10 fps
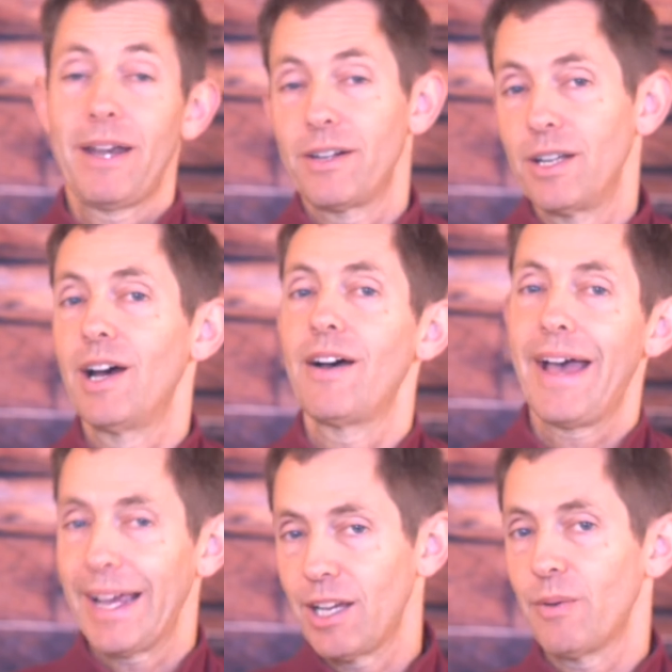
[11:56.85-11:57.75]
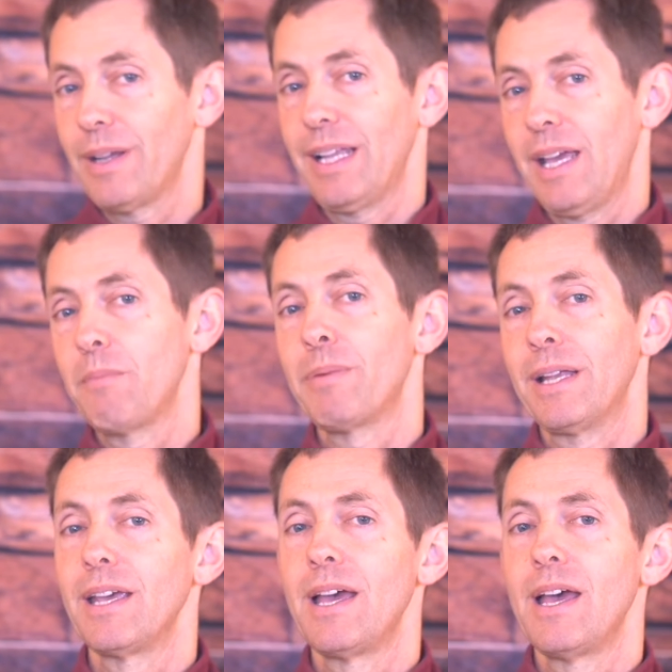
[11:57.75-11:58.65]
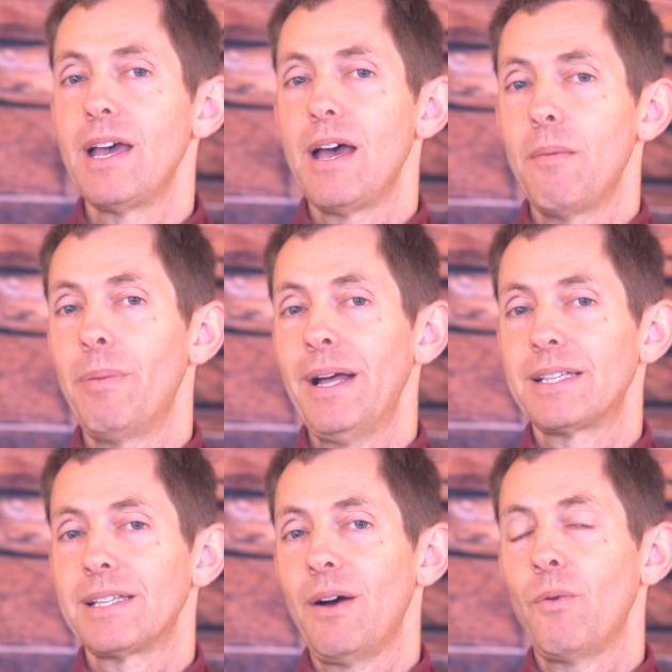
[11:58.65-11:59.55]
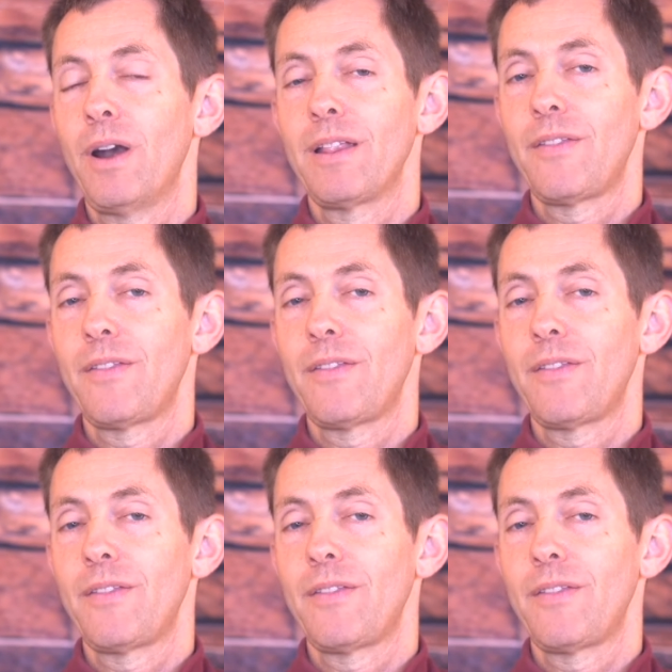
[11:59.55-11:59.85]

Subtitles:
I don't know how accurately, but one of the